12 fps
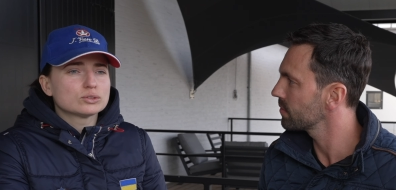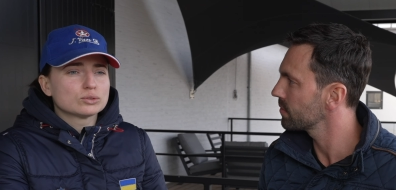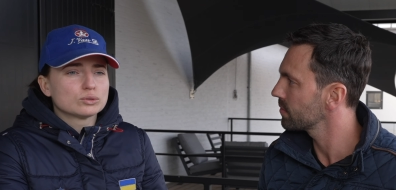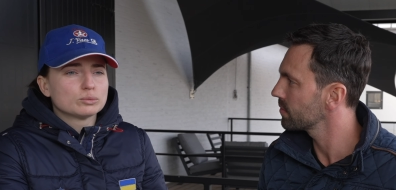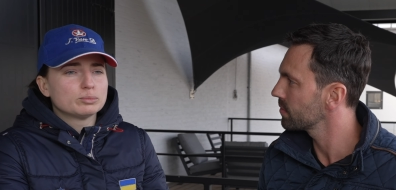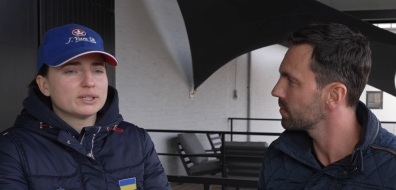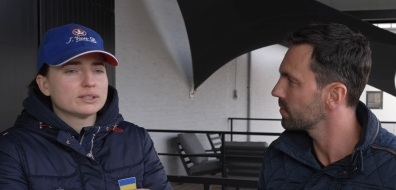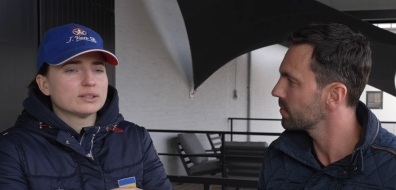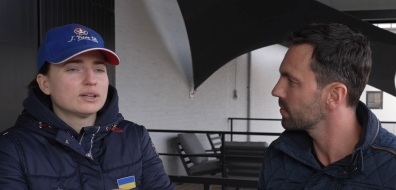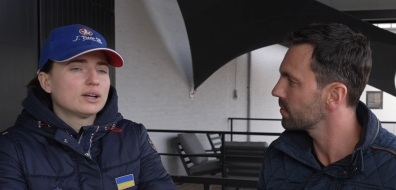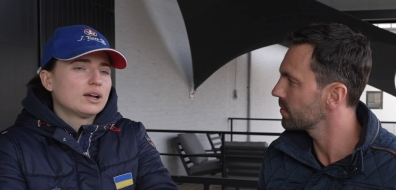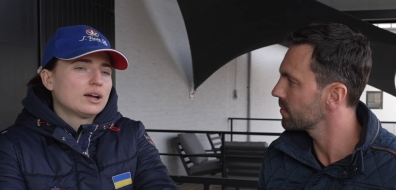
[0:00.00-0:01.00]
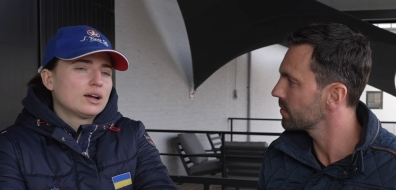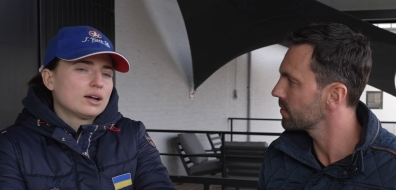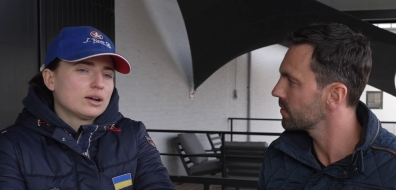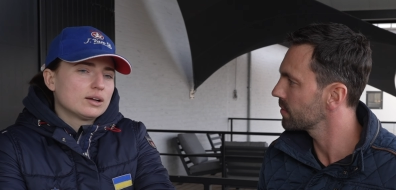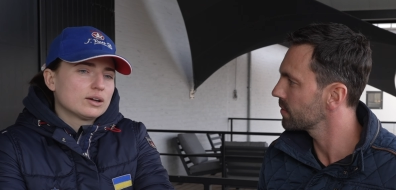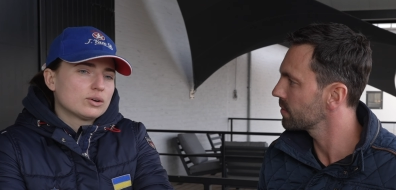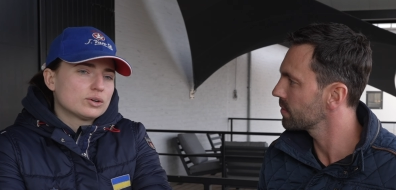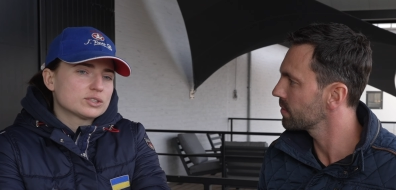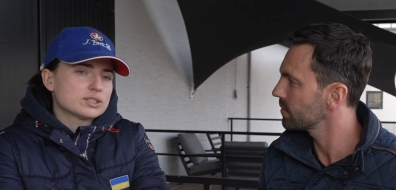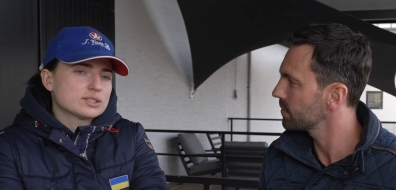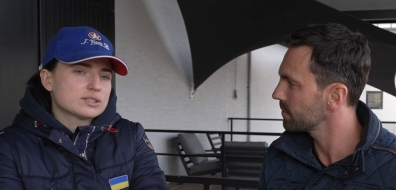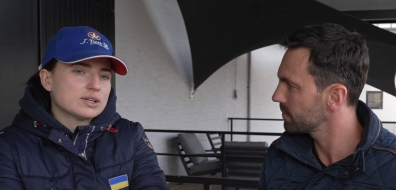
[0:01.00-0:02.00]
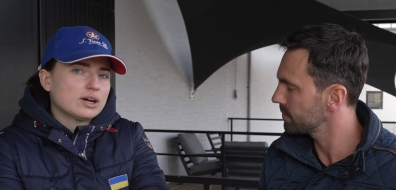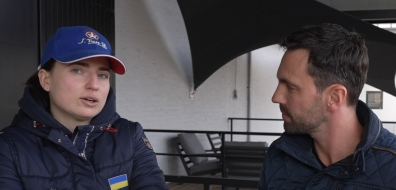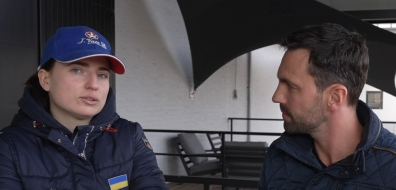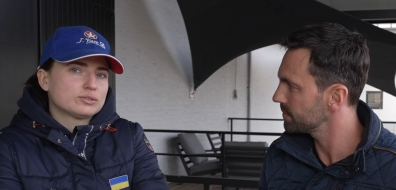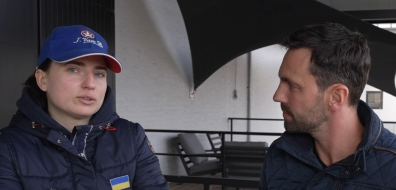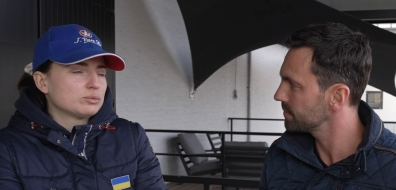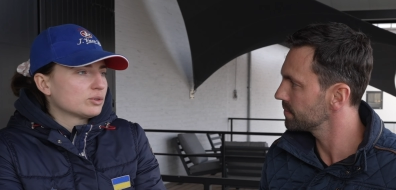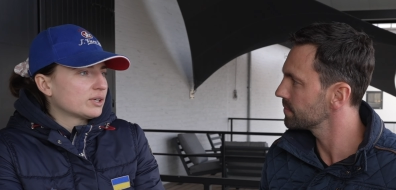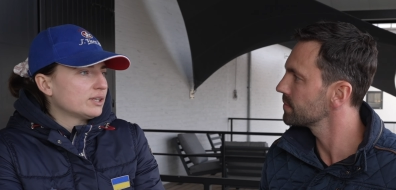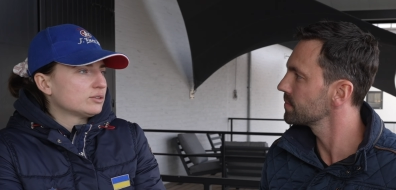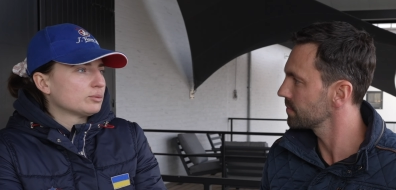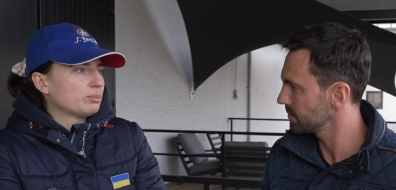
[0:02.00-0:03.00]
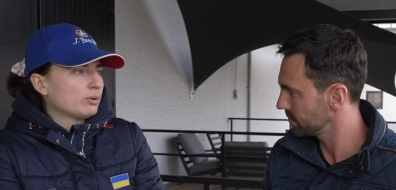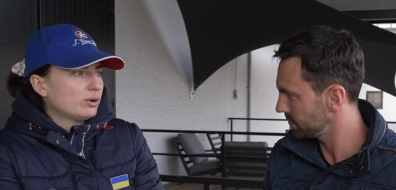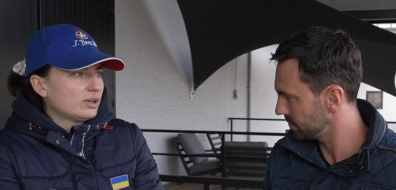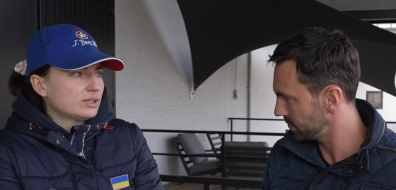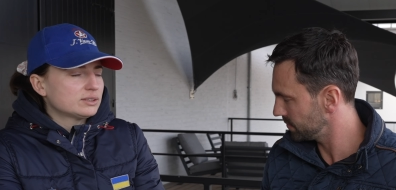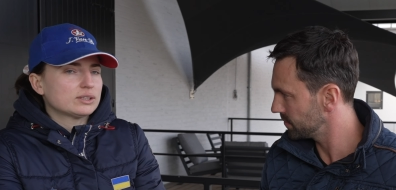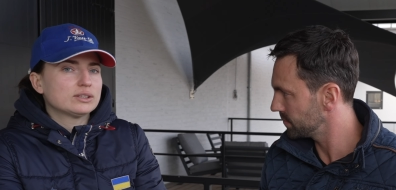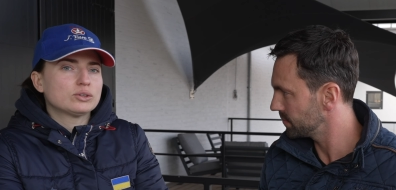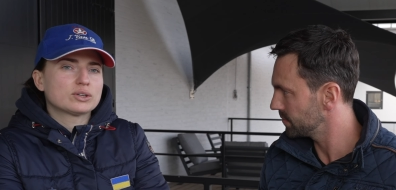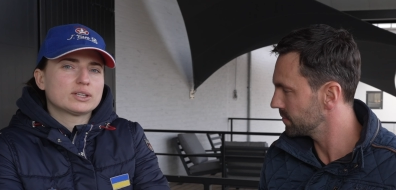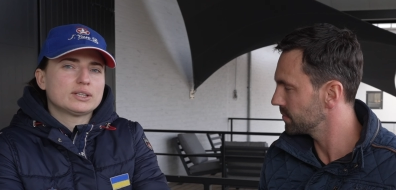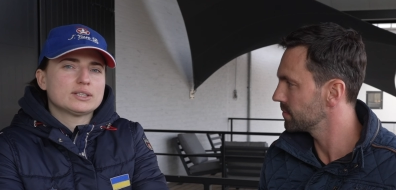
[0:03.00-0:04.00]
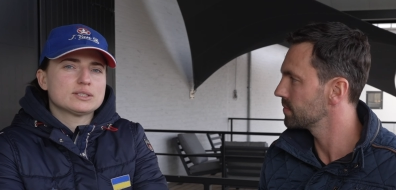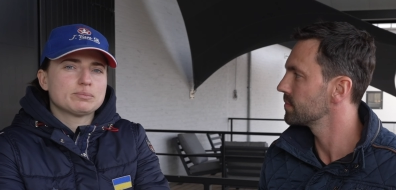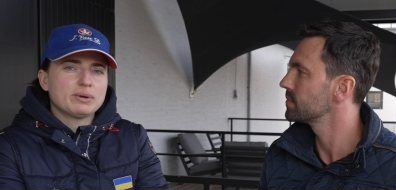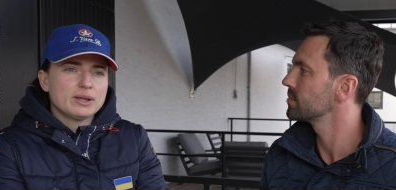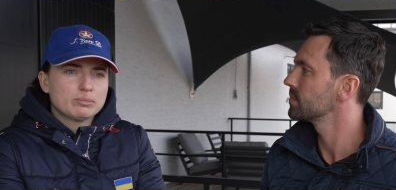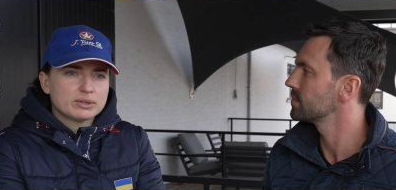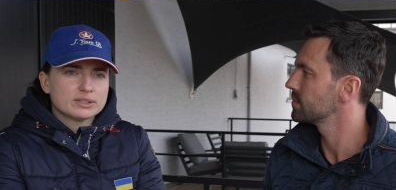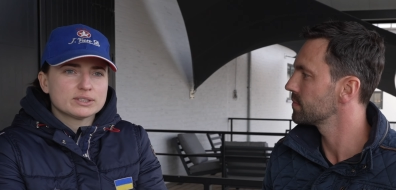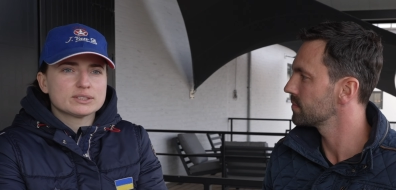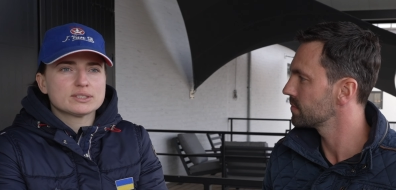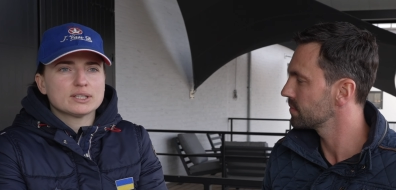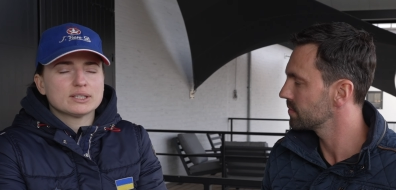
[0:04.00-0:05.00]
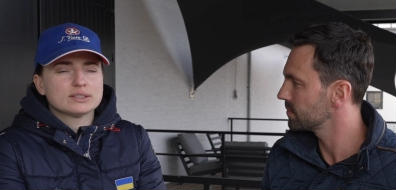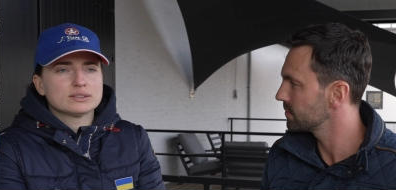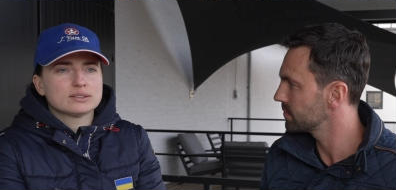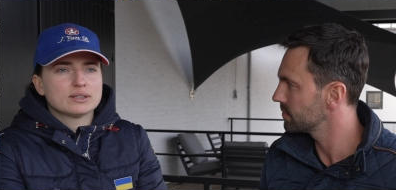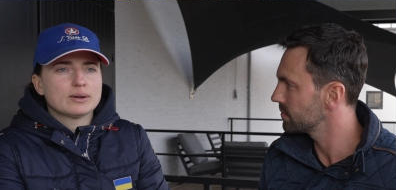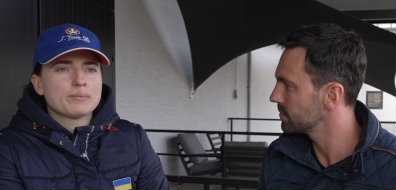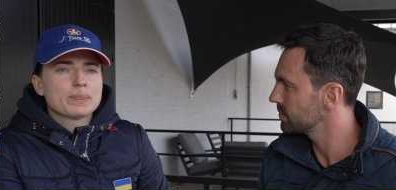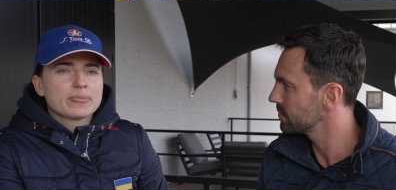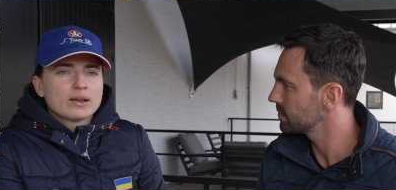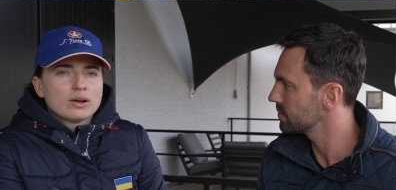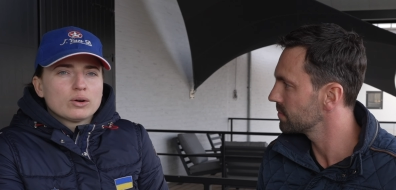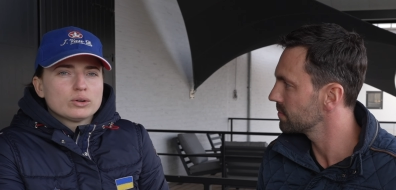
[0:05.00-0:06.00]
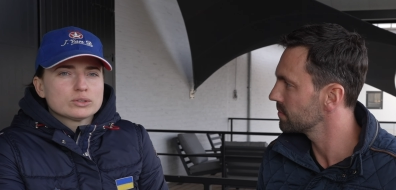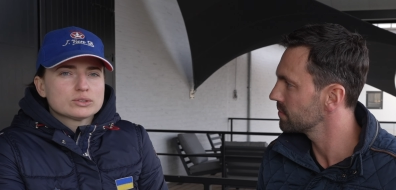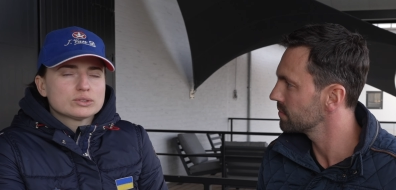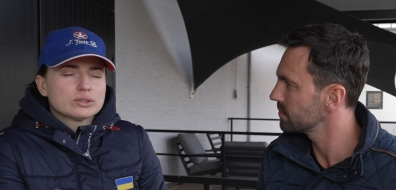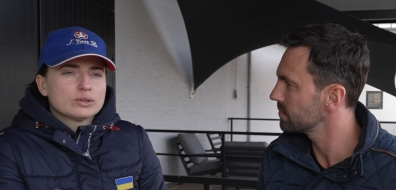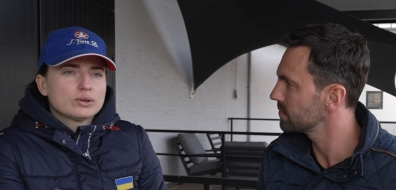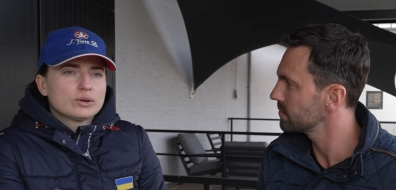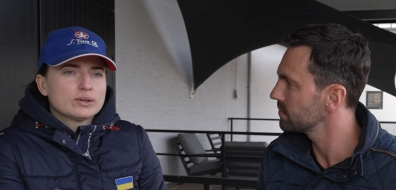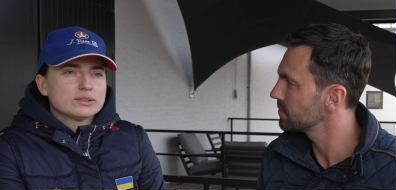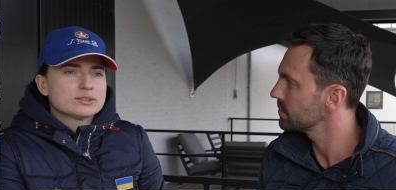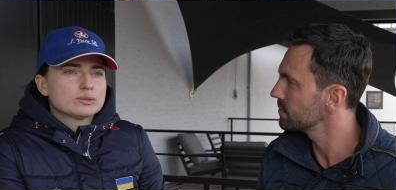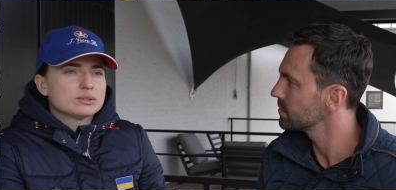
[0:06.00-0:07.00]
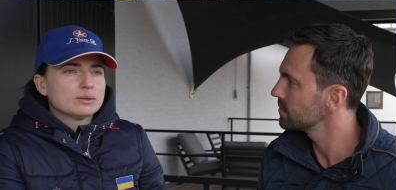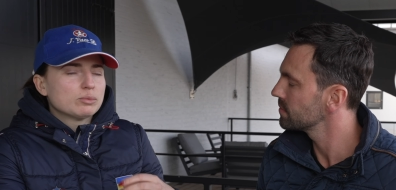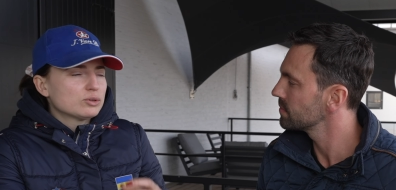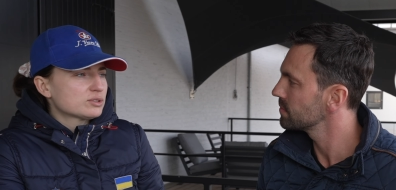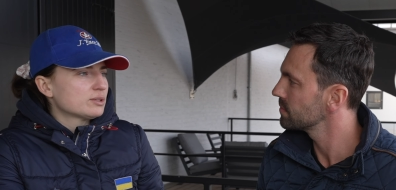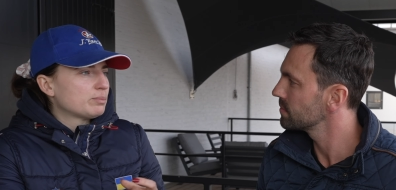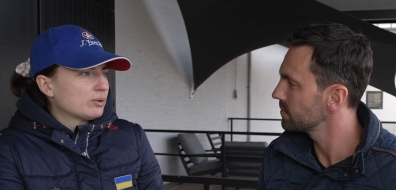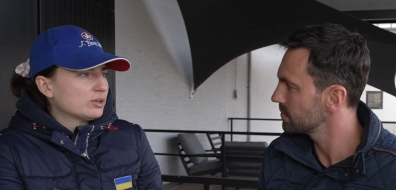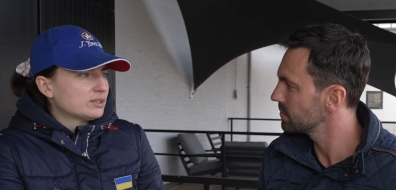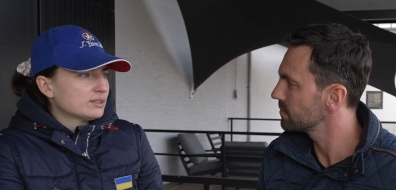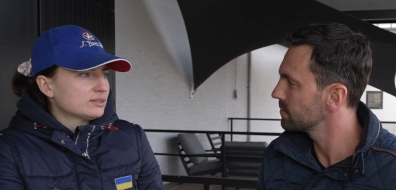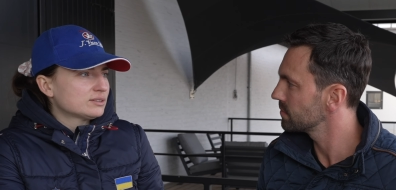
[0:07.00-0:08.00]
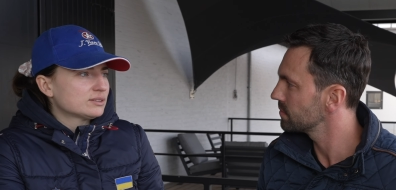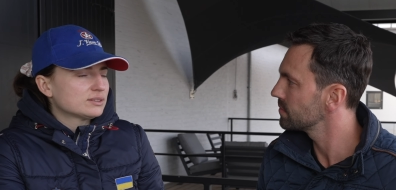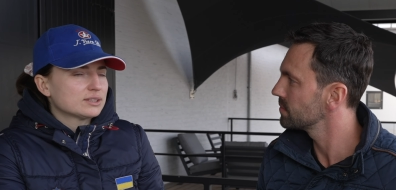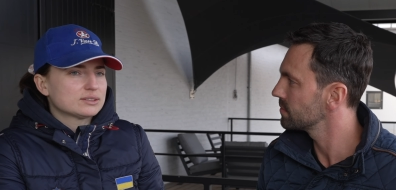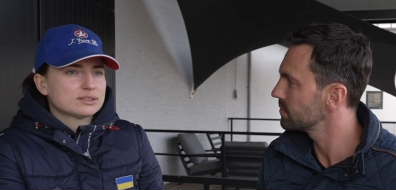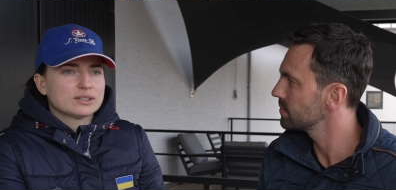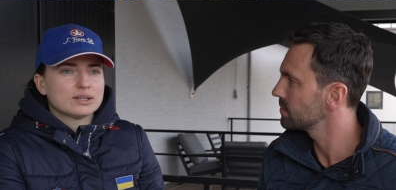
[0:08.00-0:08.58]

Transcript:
Speaker 1: to bring horses out from Ukraine to Poland, and organize papers. And also it's the most important that